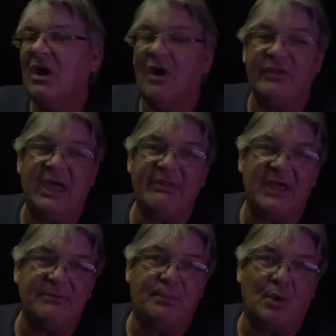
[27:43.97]
Oh, they have
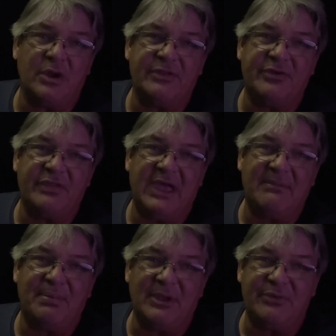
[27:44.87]
that in Porter too. They
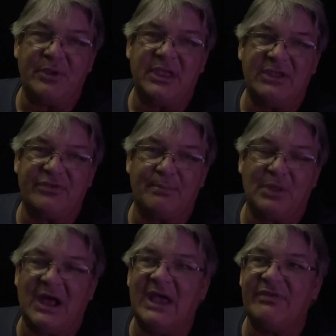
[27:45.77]
have a place where you can get
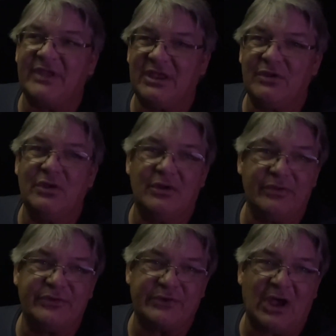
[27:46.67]
supplies. And
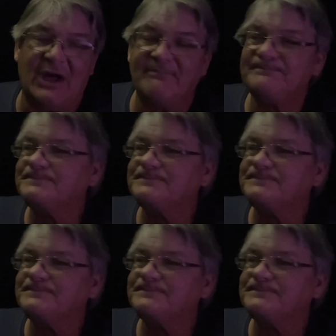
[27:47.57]
the shop.